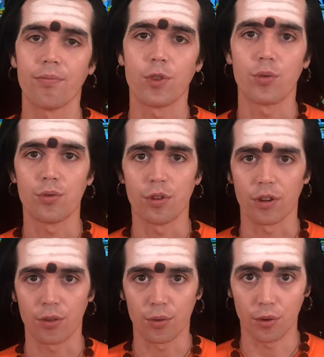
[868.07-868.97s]

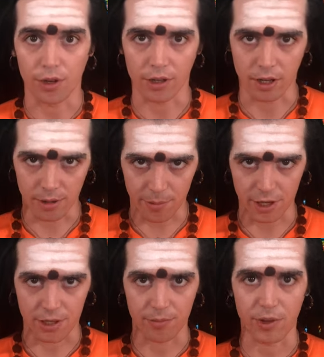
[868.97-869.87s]
through your
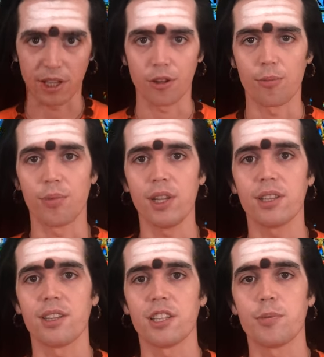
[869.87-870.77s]
karmas and
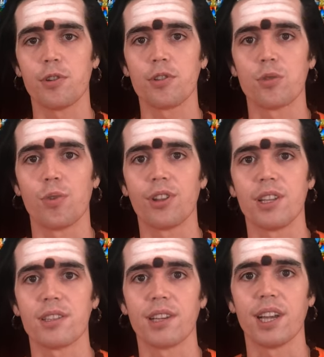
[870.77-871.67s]
complete and experience the
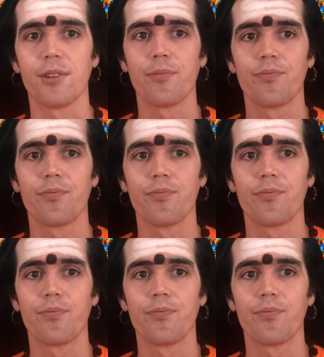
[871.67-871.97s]
oneness again.